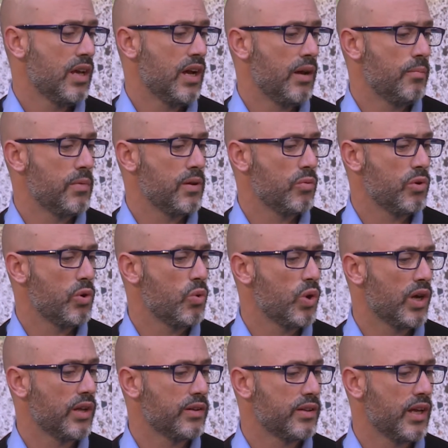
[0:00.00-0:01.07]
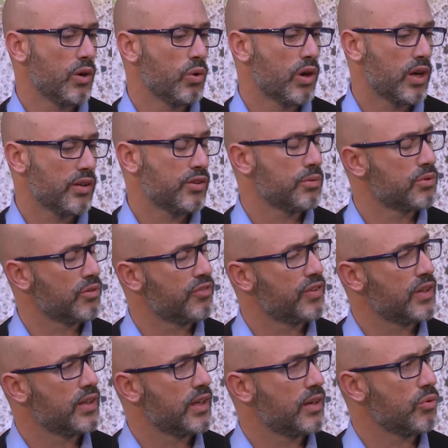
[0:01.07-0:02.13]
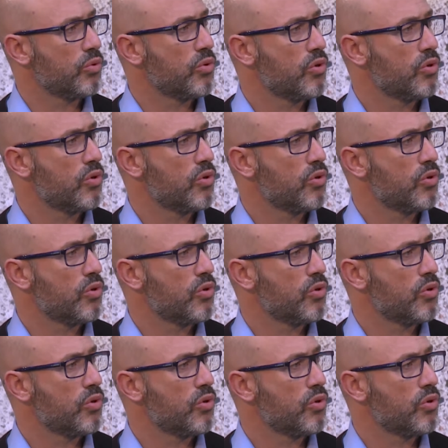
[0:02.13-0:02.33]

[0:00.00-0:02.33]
I mean, we want our customers to feel that